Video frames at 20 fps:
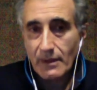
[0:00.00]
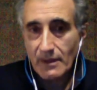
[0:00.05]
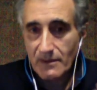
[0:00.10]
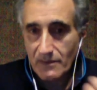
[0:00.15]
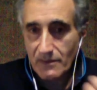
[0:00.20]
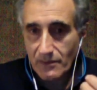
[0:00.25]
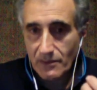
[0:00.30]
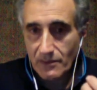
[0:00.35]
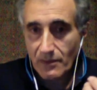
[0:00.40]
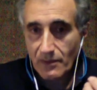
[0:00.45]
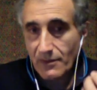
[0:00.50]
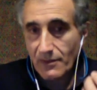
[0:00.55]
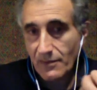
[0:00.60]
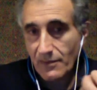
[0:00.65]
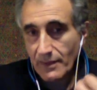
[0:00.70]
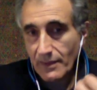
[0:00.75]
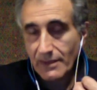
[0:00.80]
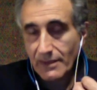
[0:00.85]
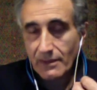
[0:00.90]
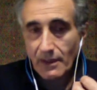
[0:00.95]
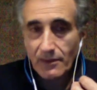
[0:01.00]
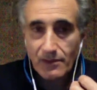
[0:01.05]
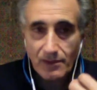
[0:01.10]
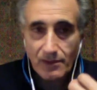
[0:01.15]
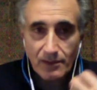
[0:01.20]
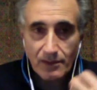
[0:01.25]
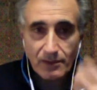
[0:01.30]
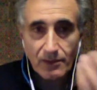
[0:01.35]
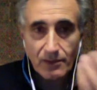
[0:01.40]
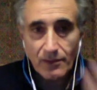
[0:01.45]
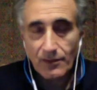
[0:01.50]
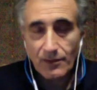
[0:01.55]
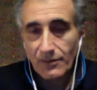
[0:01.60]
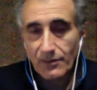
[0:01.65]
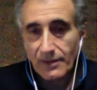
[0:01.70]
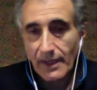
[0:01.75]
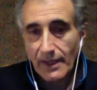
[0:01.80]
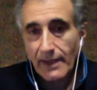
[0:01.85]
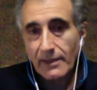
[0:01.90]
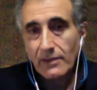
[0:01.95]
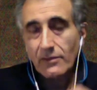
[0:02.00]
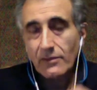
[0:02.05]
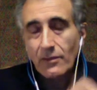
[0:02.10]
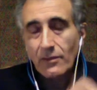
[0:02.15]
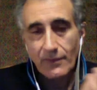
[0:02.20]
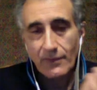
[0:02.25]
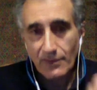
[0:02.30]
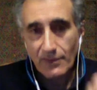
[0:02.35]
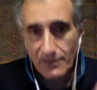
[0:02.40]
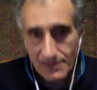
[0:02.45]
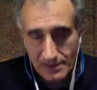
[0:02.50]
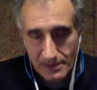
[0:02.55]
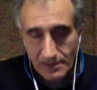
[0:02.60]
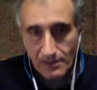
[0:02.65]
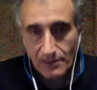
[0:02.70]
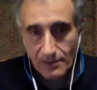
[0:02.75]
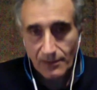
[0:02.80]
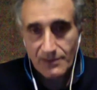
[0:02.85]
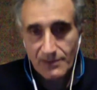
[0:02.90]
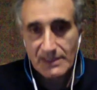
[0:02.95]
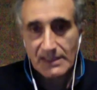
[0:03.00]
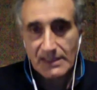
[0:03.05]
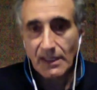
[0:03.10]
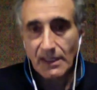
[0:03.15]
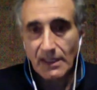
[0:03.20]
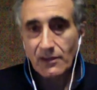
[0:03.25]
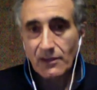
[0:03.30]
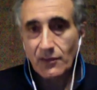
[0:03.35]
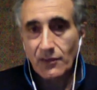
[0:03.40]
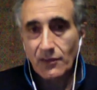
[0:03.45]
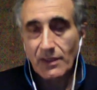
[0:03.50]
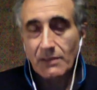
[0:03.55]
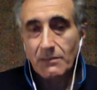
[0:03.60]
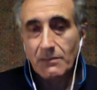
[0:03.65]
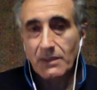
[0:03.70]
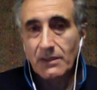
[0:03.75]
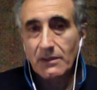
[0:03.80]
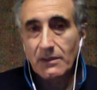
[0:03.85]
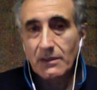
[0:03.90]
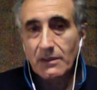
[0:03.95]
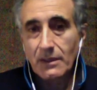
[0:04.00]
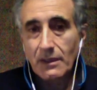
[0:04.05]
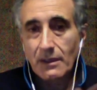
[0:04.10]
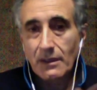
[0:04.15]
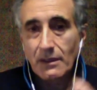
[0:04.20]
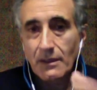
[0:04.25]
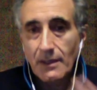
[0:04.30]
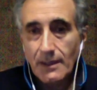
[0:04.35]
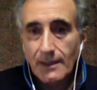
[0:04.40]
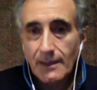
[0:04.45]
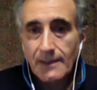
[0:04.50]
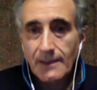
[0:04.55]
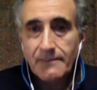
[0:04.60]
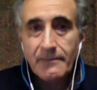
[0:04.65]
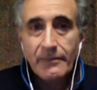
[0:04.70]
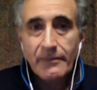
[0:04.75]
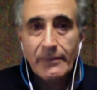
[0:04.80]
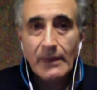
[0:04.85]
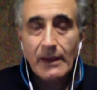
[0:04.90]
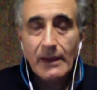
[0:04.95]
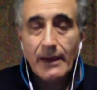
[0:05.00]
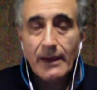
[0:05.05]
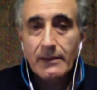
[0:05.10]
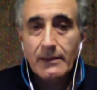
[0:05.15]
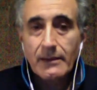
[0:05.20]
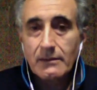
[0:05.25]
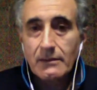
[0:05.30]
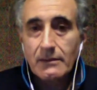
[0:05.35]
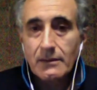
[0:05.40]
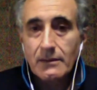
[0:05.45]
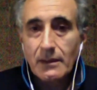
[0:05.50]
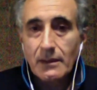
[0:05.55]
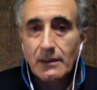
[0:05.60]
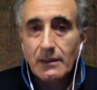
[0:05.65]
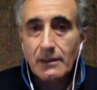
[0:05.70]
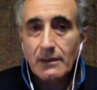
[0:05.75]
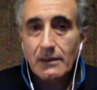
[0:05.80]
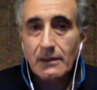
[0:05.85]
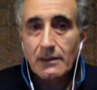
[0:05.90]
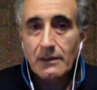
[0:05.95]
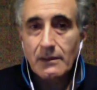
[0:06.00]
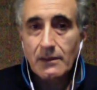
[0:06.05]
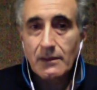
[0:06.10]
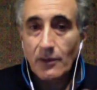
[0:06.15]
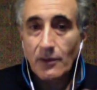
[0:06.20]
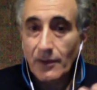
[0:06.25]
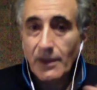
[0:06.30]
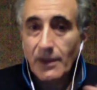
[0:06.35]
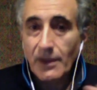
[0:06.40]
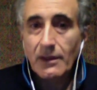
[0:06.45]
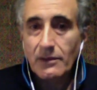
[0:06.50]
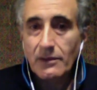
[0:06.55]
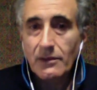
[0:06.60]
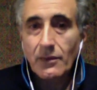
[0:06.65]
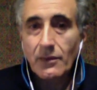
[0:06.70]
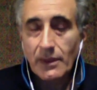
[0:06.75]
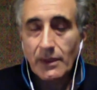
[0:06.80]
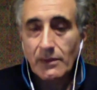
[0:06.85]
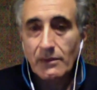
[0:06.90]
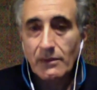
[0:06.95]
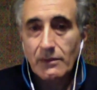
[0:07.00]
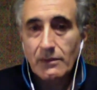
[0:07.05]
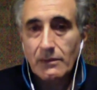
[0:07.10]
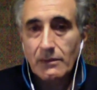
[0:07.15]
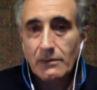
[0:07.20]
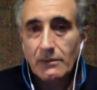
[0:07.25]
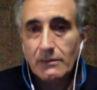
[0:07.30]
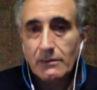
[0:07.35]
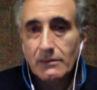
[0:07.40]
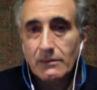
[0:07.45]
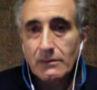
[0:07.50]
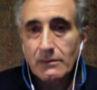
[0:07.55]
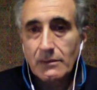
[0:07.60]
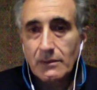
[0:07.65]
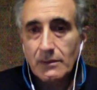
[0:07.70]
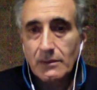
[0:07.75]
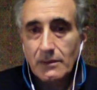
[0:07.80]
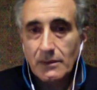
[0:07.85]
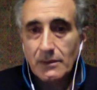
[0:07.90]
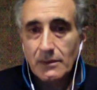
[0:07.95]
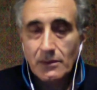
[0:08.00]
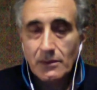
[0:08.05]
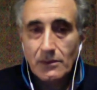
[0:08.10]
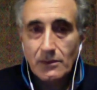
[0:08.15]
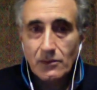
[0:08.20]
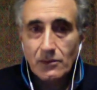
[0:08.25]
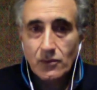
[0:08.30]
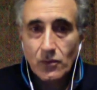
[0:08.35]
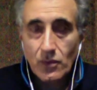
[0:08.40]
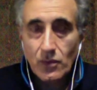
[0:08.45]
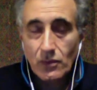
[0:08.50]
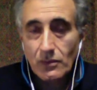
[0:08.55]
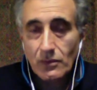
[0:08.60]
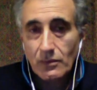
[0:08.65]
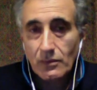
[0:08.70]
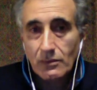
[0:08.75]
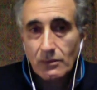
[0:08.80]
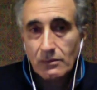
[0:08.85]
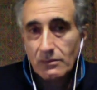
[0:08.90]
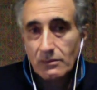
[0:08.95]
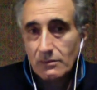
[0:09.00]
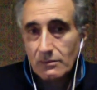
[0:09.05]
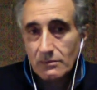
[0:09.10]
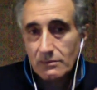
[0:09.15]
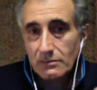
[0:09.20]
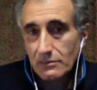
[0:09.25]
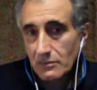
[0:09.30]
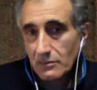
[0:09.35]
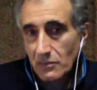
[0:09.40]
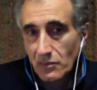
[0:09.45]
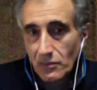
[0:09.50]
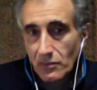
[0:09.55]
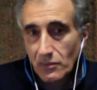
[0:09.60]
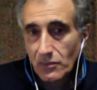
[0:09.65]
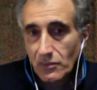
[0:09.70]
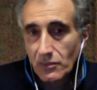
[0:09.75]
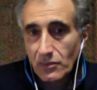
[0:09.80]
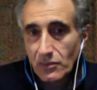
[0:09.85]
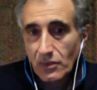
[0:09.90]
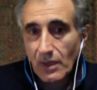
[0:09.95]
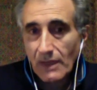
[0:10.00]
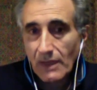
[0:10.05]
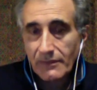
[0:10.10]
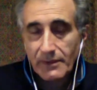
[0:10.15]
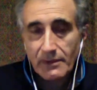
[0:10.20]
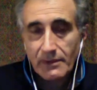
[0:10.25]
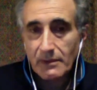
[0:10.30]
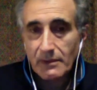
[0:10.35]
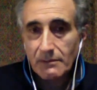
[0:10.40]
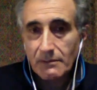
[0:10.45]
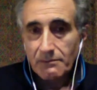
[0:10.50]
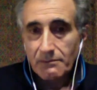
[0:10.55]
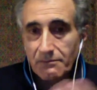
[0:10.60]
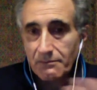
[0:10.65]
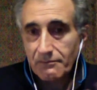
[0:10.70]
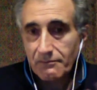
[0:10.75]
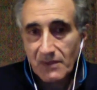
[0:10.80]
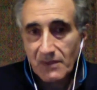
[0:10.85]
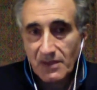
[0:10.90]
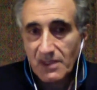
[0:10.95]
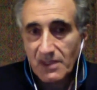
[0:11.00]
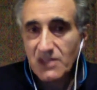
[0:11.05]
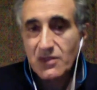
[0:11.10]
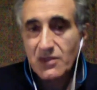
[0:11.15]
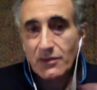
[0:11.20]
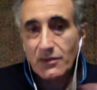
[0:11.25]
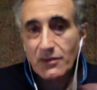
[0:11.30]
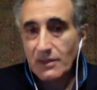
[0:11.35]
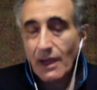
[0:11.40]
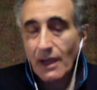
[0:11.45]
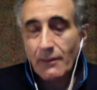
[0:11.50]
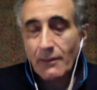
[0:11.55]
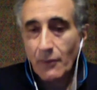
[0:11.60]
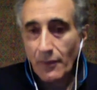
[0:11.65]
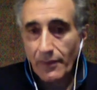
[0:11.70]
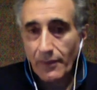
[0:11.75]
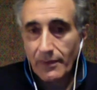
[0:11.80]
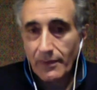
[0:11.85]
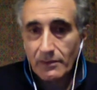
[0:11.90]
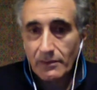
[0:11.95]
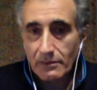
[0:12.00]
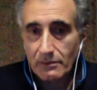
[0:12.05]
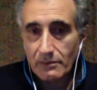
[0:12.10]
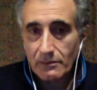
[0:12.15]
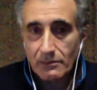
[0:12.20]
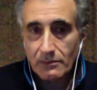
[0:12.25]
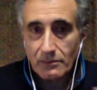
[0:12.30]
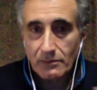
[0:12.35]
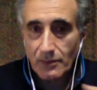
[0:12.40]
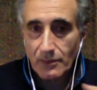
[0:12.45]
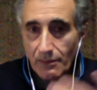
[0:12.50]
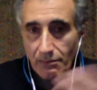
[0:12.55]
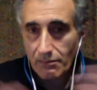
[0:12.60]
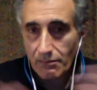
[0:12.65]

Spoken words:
It turns your attention to your diet, of course, seeking treatment and looking into it to have an easier time with it, with